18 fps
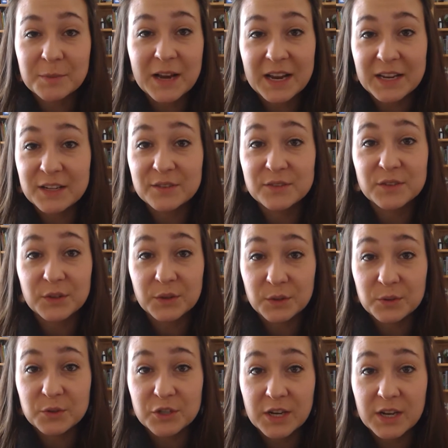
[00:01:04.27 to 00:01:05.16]
kind of
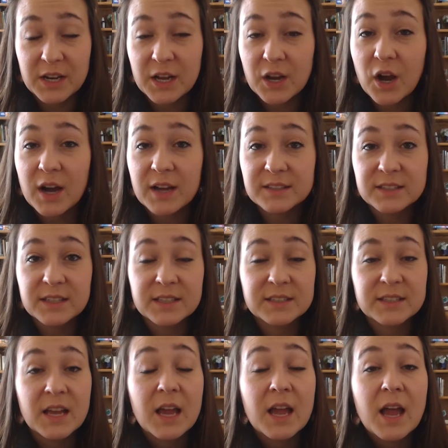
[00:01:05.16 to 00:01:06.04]
solution. It
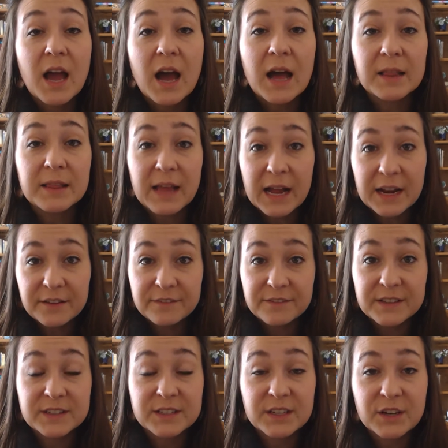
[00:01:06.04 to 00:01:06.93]
causes a lot of
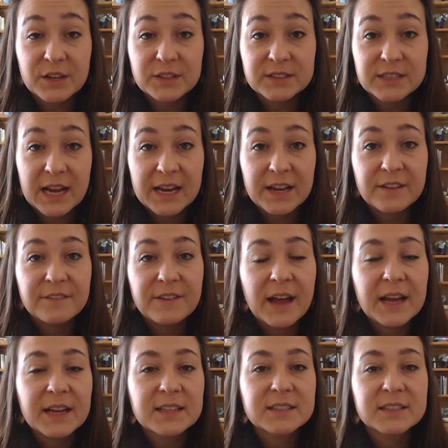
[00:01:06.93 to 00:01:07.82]
physical side
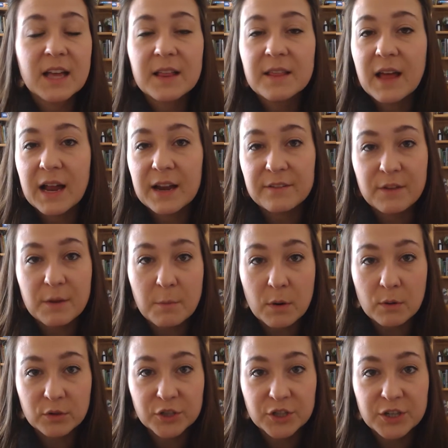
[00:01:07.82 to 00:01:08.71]
effects, a lot of
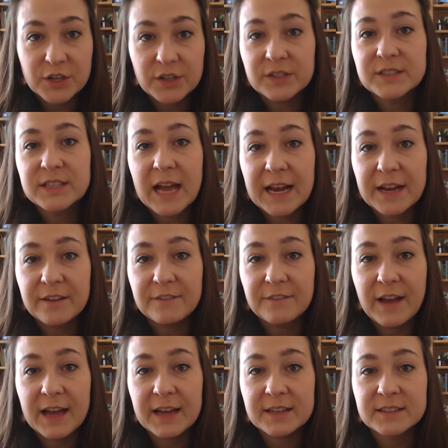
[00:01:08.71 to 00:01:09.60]
emotional side
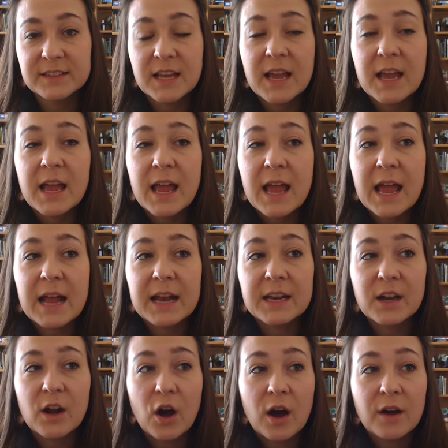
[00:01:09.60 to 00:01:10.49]
effects, and
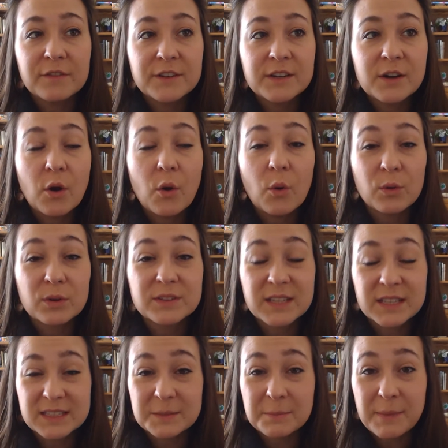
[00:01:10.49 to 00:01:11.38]
it often holds
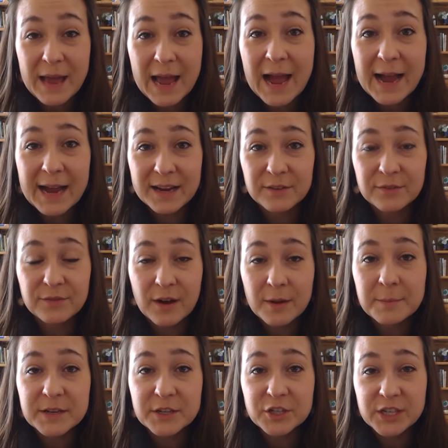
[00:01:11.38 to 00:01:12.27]
us back
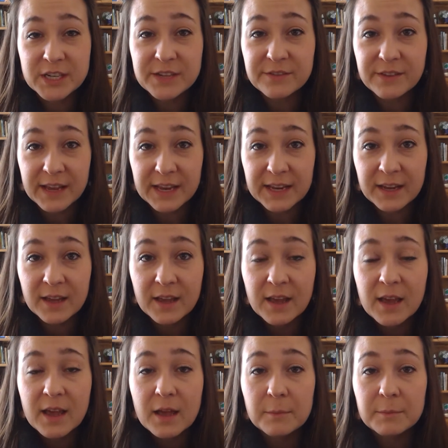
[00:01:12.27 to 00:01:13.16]
from achieving
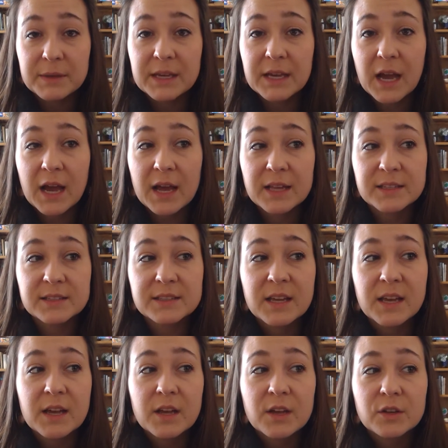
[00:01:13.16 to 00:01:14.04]
because
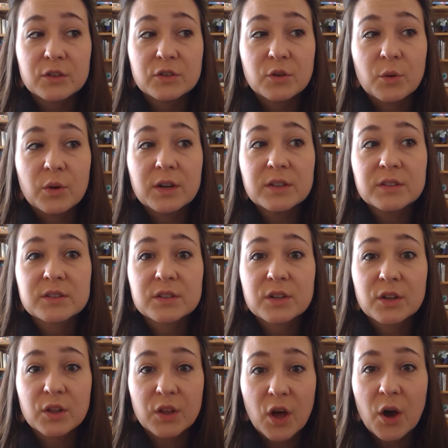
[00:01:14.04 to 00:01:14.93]
doors
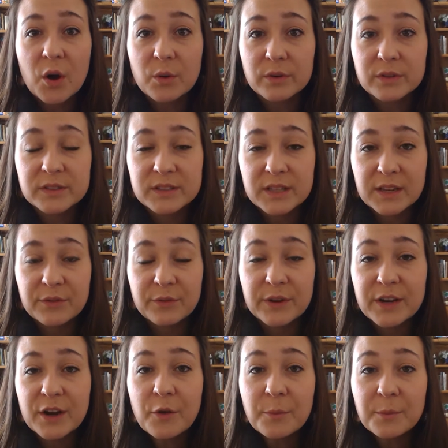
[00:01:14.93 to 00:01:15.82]
close. If
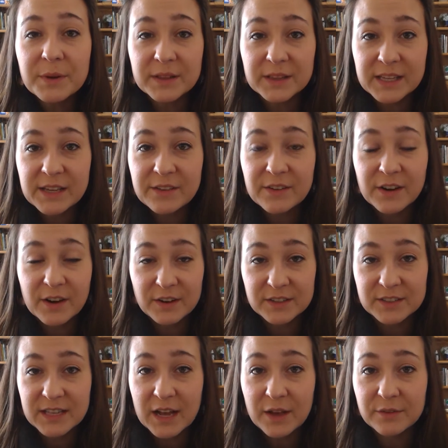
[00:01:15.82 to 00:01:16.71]
we don't believe in
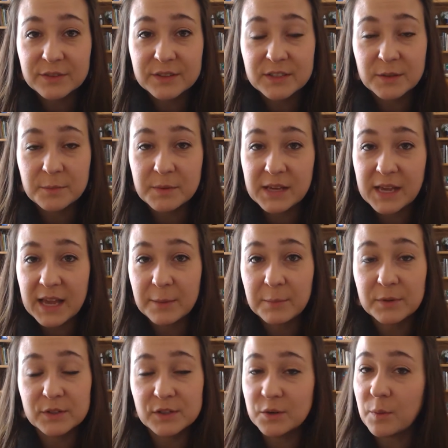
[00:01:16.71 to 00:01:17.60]
ourselves to be
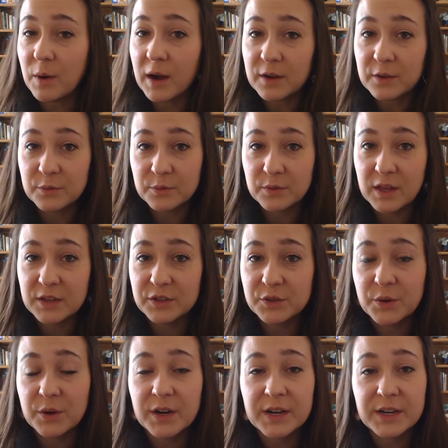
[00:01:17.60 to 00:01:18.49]
able to walk through that
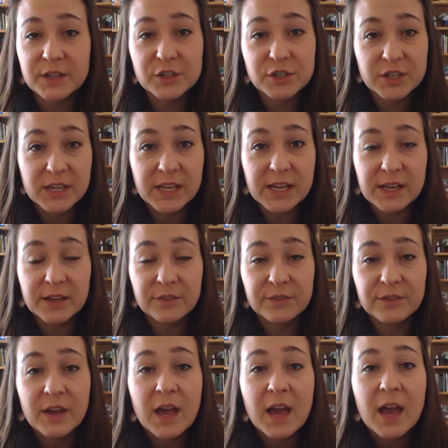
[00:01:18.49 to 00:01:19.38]
door and
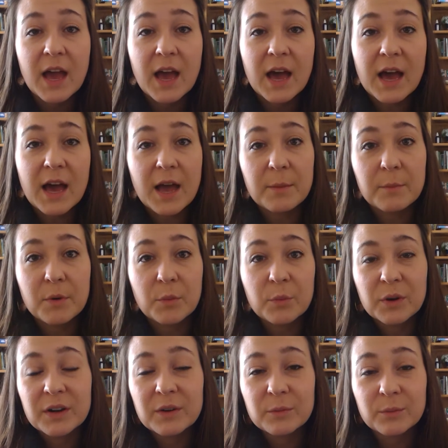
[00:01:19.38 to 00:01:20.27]
achieve,
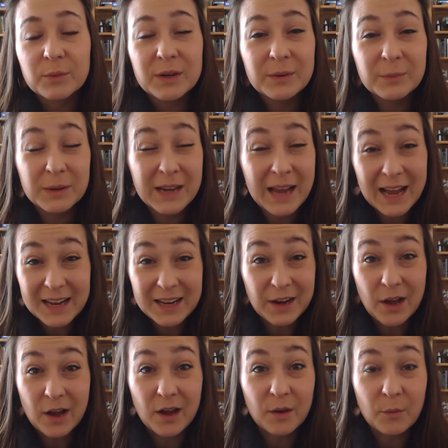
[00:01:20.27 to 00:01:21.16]
we're not
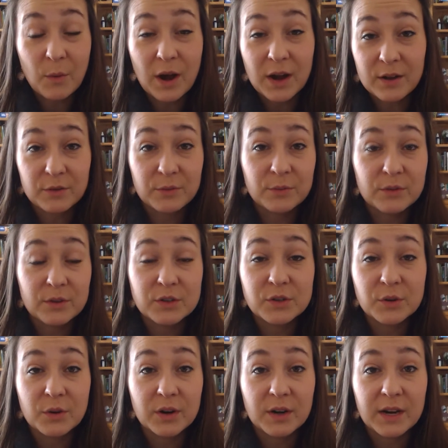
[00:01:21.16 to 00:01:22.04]
going to walk through the
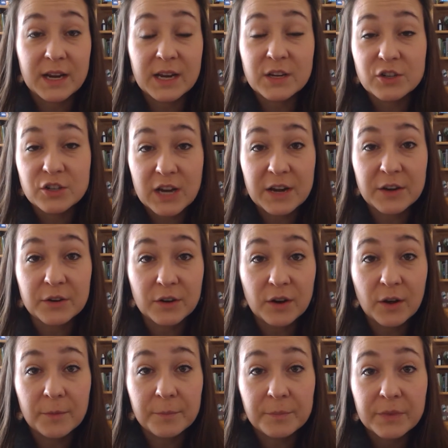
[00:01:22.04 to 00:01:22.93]
door in
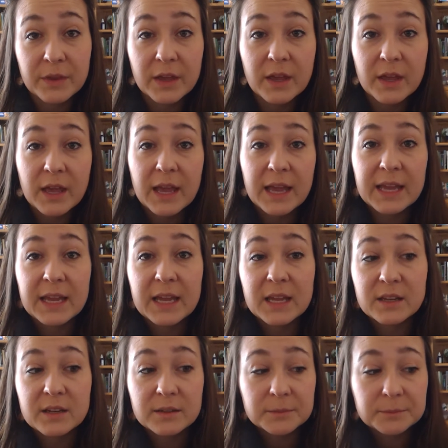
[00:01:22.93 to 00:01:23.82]
general.
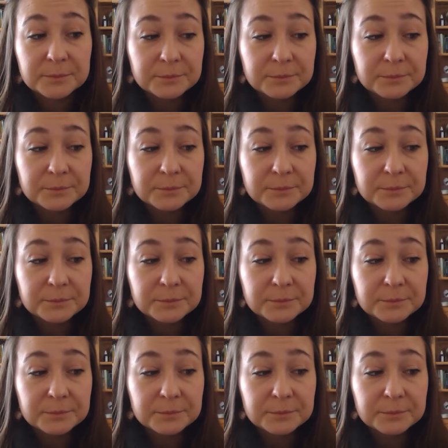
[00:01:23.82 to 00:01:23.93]
And